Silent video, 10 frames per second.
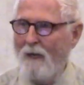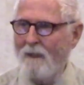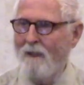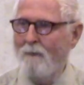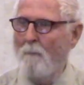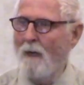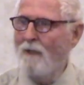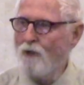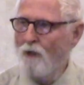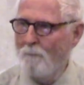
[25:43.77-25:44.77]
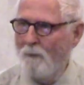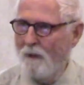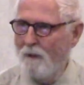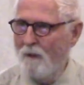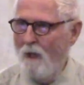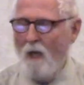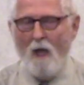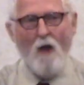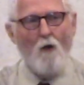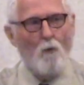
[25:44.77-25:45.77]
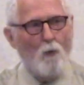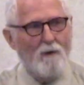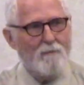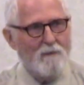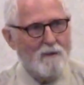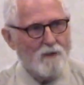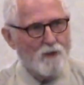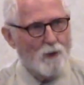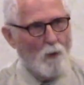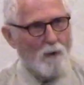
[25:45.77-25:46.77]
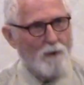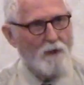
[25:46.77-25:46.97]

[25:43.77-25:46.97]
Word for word: end my sermon with this short